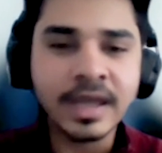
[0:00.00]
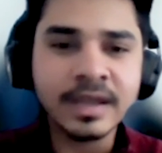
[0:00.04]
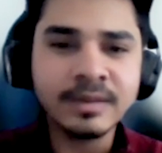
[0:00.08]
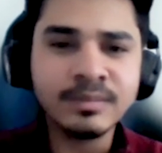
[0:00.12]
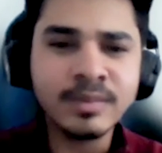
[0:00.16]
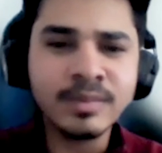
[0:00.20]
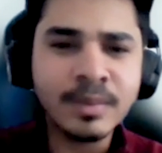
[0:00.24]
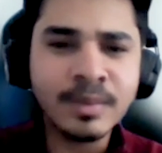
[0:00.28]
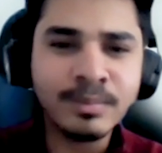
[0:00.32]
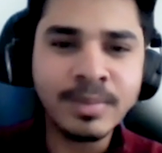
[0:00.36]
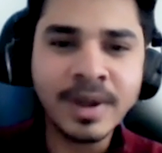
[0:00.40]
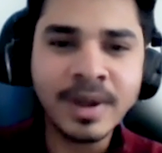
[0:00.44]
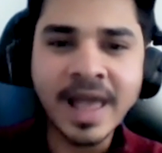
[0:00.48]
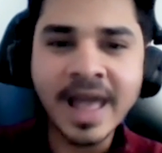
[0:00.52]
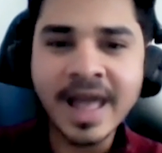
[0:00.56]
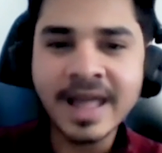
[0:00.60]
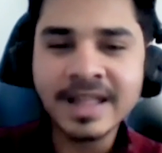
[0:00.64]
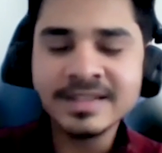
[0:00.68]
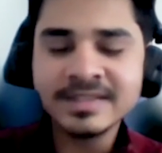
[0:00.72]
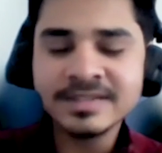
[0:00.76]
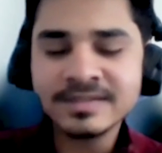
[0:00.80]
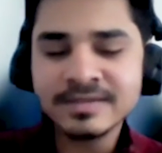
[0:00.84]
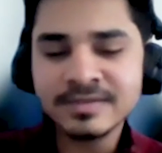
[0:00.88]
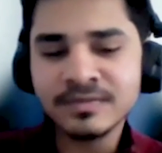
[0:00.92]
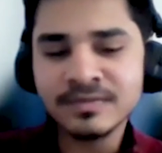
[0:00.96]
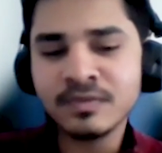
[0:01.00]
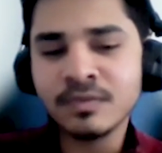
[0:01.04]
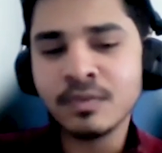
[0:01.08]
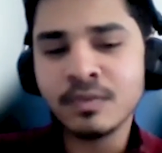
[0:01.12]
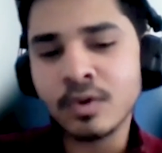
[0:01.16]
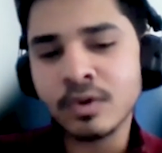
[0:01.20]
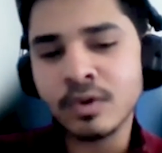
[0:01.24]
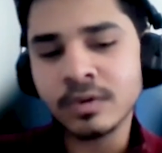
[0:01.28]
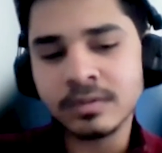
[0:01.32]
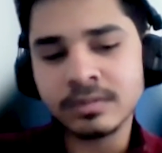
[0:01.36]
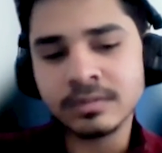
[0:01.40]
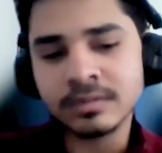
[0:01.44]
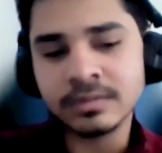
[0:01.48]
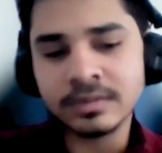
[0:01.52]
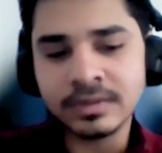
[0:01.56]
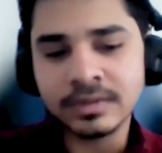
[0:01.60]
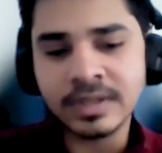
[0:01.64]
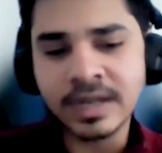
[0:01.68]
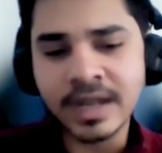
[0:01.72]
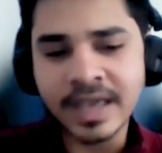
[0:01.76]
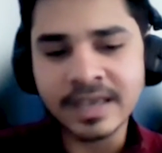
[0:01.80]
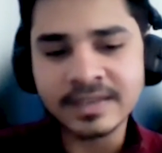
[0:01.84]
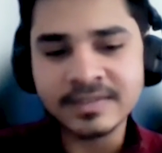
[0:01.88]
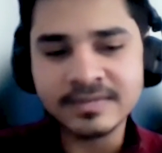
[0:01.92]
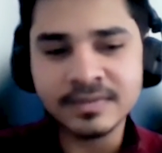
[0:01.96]
and my plans for
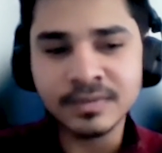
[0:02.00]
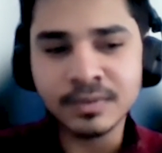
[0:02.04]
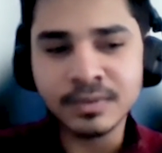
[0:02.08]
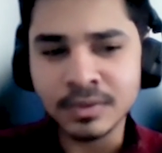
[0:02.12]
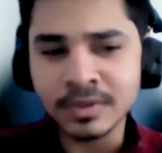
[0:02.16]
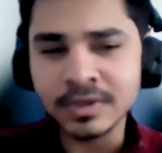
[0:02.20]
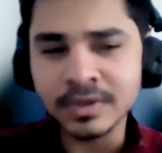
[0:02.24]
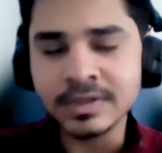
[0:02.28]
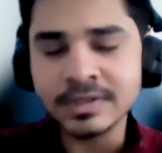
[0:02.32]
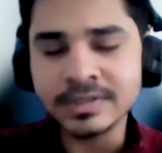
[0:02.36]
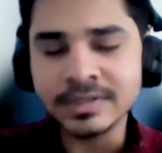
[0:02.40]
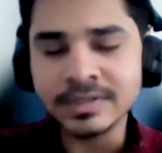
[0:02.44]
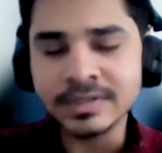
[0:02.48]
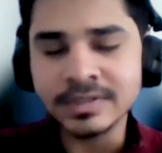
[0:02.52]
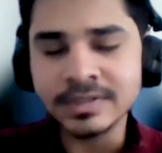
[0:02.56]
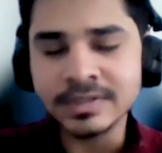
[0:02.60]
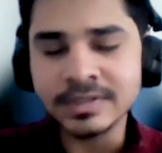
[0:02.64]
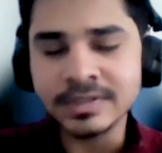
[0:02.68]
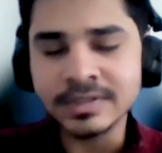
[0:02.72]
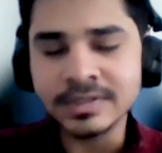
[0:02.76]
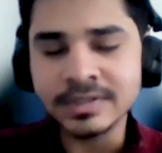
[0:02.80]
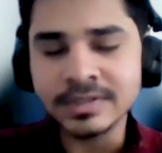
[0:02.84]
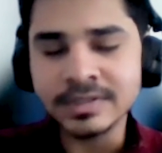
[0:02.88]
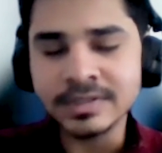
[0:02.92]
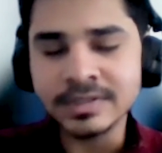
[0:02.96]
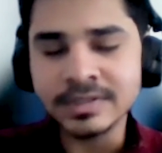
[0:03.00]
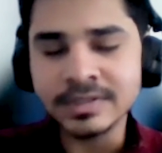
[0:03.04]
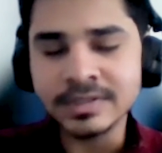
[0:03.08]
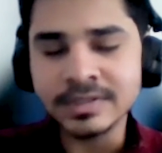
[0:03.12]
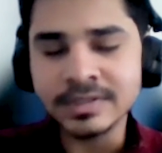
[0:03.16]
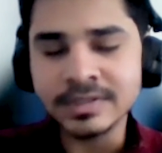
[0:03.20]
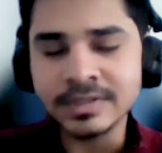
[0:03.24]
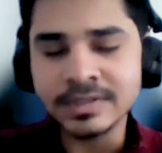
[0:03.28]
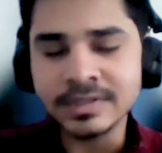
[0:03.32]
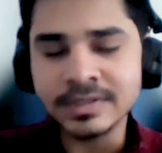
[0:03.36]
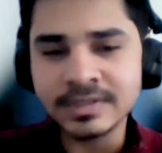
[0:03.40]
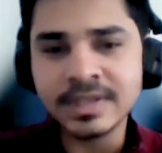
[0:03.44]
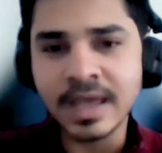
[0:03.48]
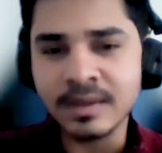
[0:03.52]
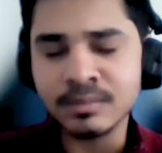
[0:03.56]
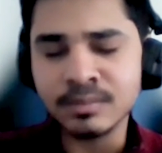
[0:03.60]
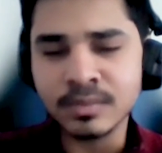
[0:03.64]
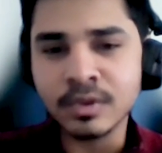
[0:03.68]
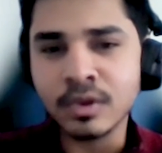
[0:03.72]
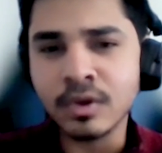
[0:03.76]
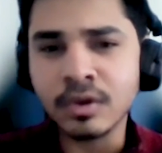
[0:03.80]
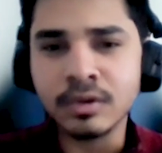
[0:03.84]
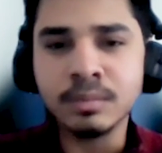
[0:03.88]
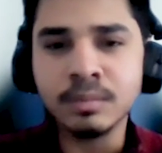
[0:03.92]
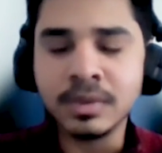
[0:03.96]
next few years is I'm going to be
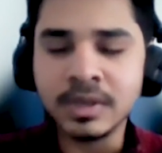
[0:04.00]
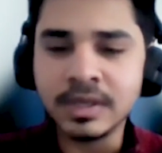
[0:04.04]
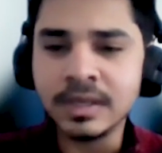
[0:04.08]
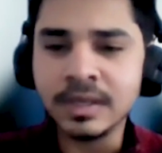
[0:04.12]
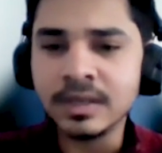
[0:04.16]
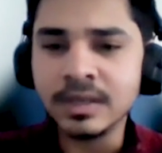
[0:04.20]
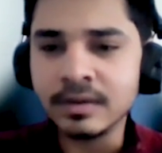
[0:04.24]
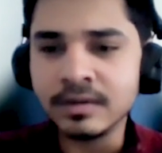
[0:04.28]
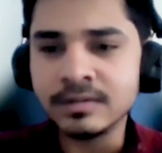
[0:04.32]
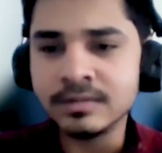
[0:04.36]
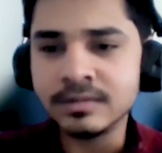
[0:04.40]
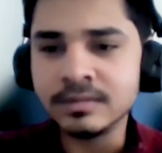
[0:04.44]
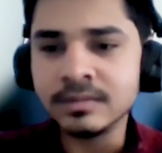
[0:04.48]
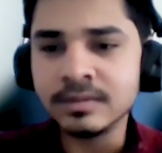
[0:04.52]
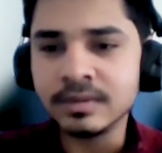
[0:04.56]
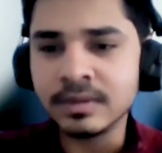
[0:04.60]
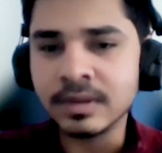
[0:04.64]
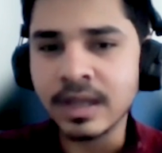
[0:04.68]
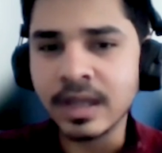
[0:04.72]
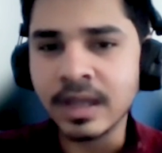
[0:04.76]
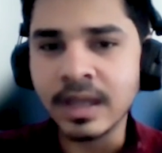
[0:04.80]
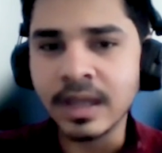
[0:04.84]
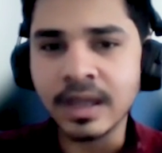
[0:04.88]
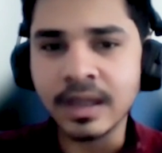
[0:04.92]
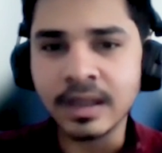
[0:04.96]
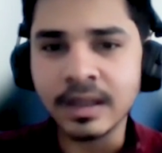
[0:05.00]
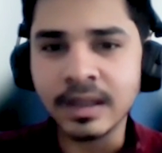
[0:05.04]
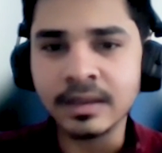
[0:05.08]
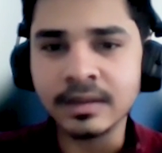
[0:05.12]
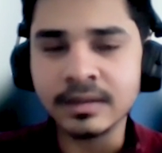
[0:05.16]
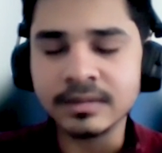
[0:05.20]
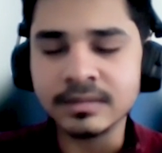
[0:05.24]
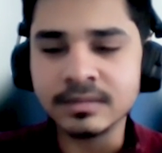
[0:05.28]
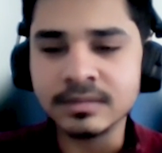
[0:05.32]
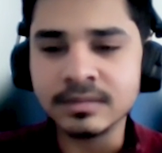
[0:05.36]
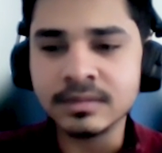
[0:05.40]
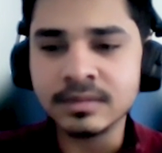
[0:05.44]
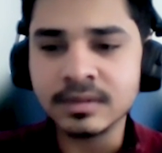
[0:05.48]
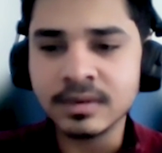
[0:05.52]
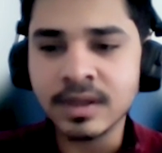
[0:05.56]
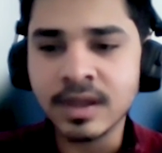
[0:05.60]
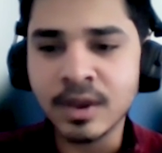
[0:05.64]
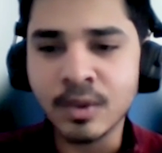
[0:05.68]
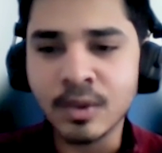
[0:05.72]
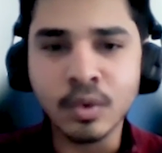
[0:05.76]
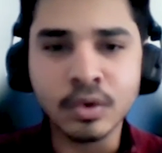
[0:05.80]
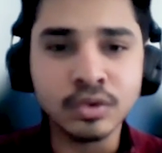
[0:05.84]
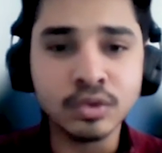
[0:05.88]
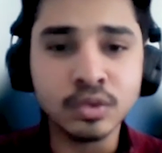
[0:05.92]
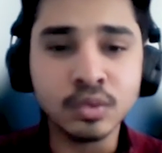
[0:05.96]
here and I
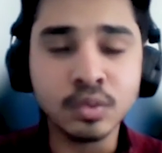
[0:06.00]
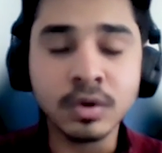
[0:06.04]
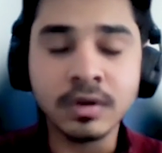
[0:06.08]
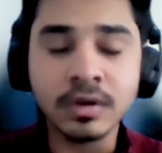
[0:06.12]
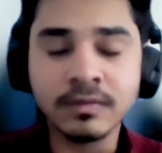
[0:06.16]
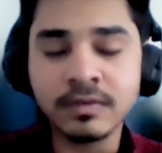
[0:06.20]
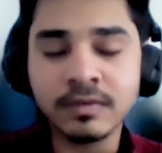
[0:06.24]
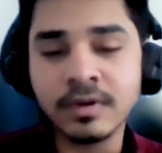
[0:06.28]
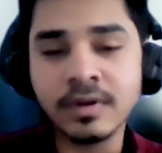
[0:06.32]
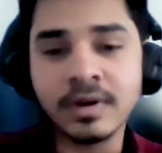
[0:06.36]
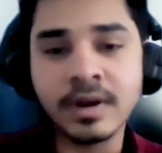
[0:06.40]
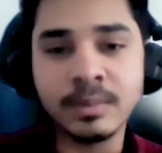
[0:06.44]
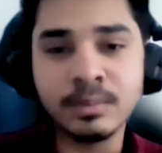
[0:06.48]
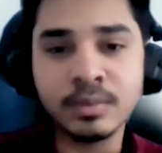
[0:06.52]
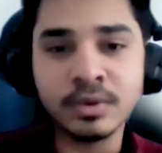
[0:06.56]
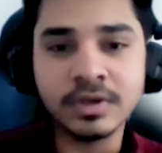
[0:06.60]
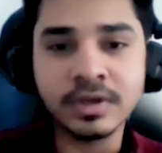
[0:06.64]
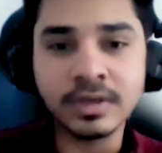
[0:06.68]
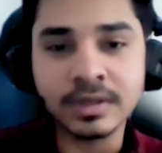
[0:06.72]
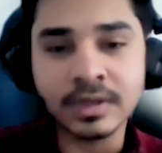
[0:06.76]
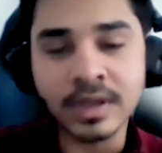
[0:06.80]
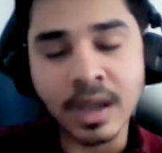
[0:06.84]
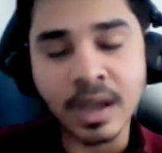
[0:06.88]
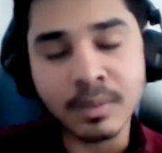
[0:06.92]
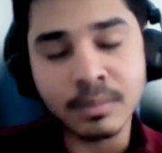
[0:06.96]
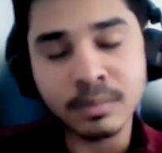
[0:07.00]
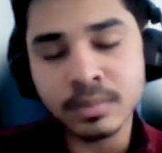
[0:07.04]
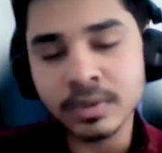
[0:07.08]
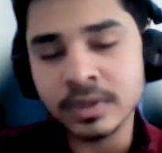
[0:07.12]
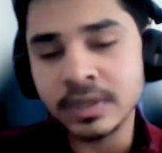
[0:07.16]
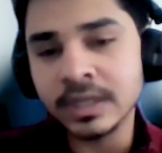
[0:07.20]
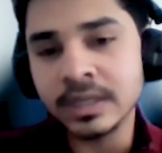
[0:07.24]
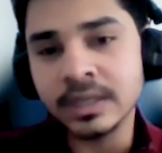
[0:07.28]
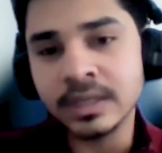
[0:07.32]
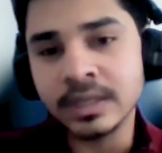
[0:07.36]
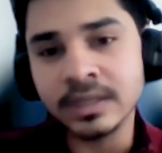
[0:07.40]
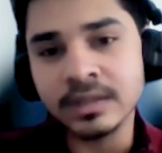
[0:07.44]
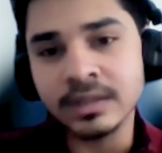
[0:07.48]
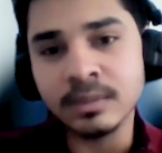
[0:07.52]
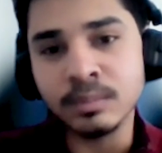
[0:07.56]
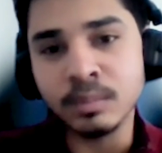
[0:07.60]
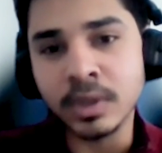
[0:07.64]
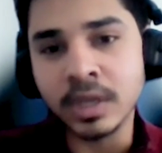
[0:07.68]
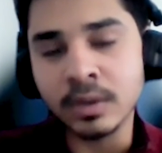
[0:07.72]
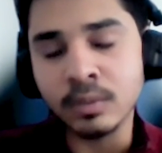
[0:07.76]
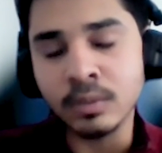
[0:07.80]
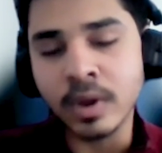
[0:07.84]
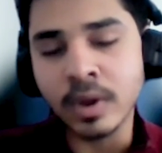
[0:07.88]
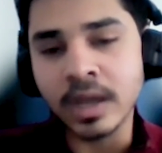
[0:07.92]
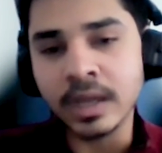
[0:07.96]
want to work for a reputed company. In the
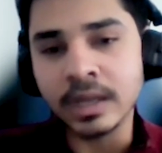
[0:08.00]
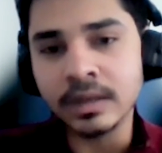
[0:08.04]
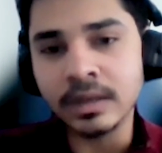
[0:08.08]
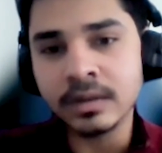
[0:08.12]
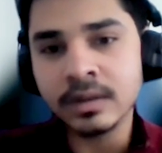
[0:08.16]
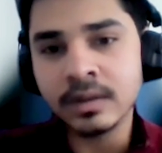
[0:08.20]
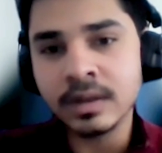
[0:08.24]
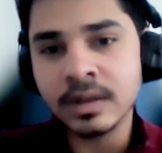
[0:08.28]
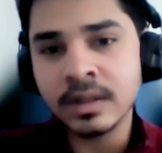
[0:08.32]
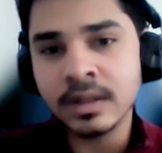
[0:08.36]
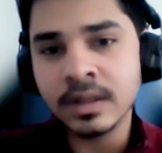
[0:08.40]
meanwhile,